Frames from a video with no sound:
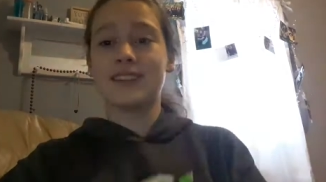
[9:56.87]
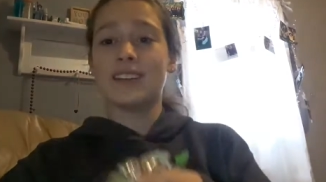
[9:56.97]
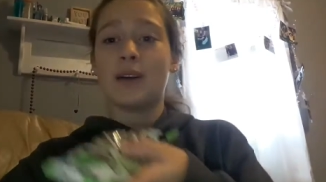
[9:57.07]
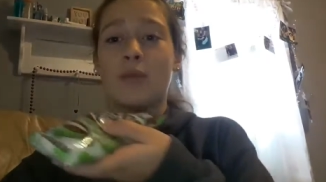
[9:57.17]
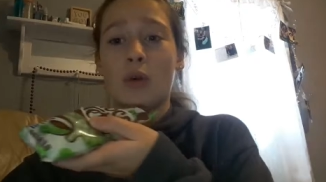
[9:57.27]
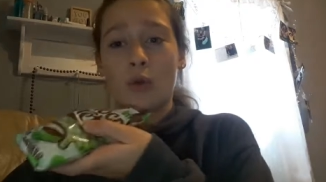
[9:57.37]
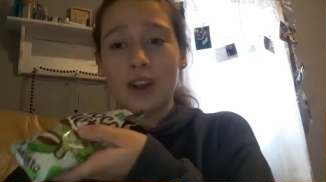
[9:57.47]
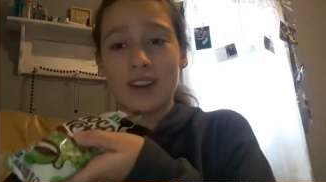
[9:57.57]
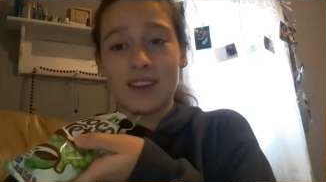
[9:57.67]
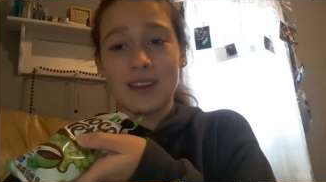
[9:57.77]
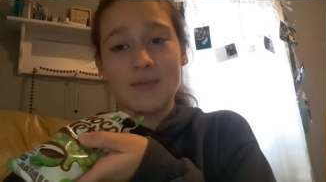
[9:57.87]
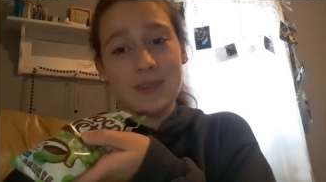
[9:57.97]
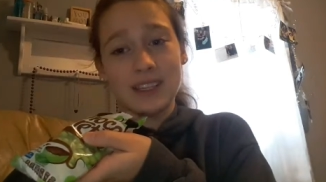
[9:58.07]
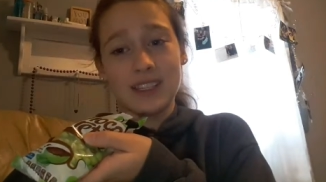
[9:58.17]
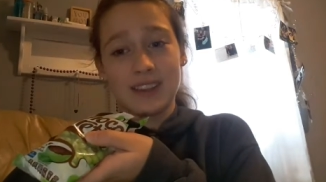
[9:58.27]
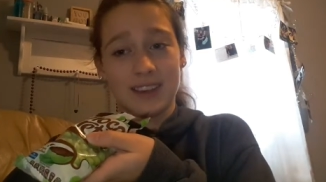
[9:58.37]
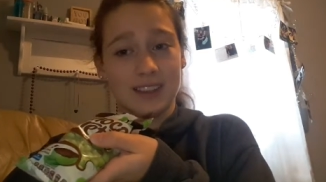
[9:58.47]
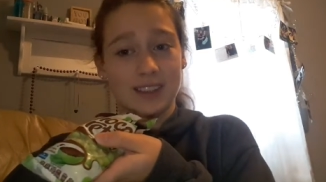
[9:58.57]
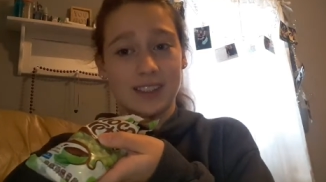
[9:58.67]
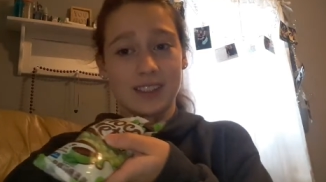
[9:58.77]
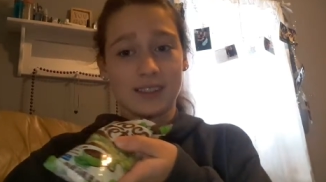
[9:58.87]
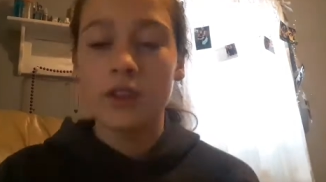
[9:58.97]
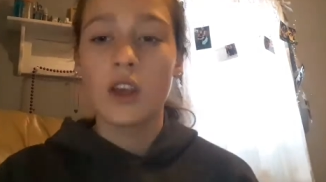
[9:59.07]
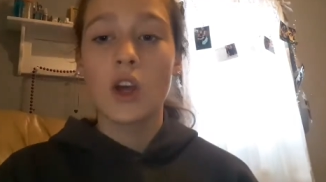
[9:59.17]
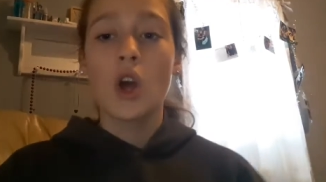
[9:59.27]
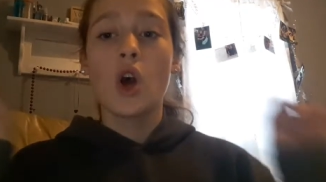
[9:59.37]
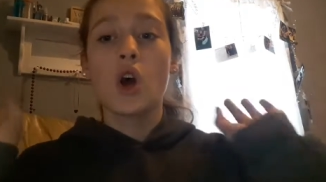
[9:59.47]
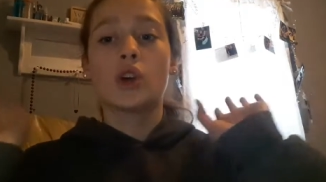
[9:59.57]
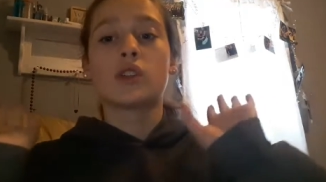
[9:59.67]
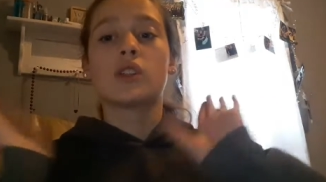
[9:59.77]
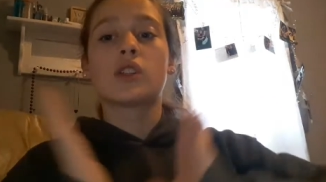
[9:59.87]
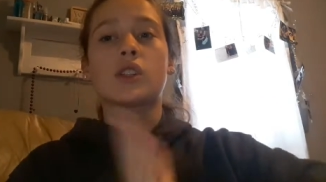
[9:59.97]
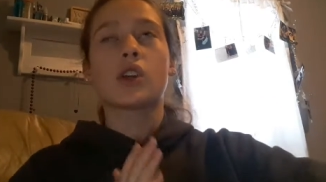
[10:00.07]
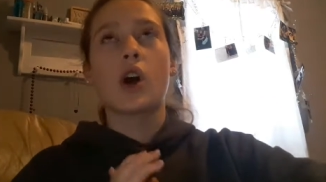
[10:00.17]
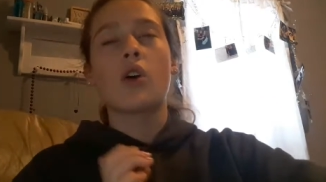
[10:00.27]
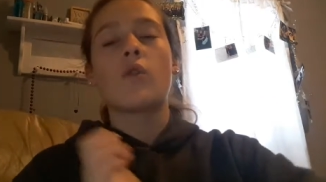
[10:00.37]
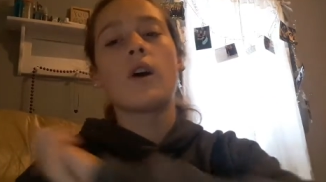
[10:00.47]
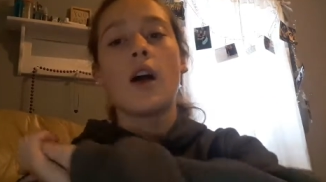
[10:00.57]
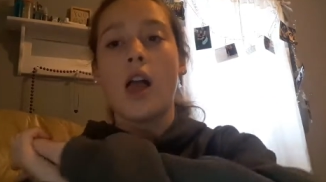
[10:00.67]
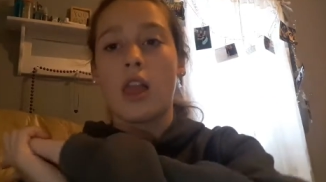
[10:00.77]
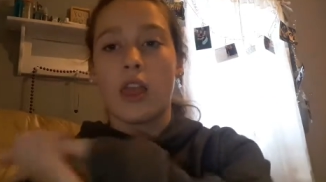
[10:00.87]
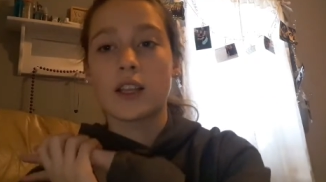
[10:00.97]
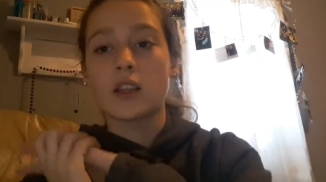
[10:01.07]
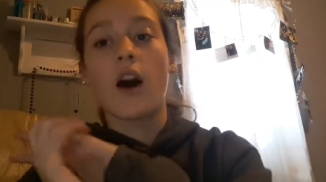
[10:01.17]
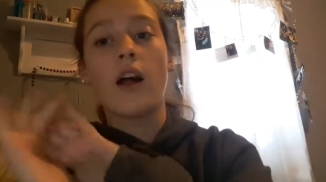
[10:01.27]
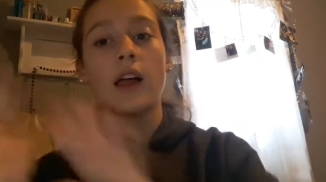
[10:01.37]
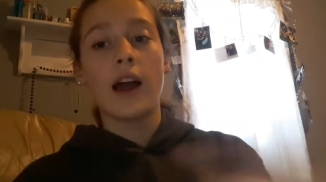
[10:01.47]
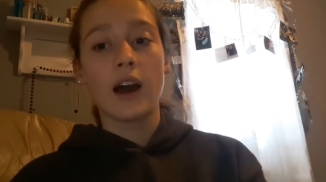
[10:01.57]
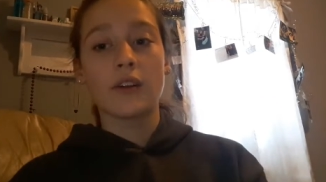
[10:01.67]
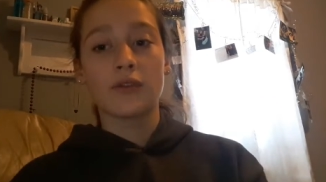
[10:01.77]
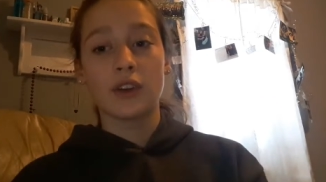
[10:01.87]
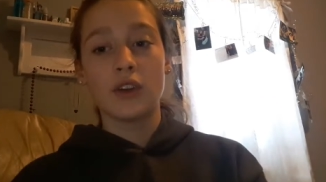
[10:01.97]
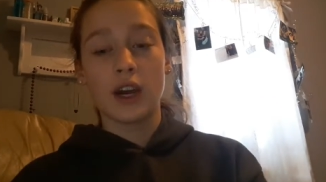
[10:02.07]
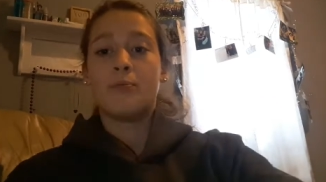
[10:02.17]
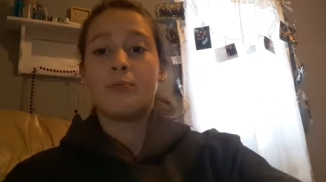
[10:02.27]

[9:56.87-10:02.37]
And number one are the mint things. So that's all I have for you.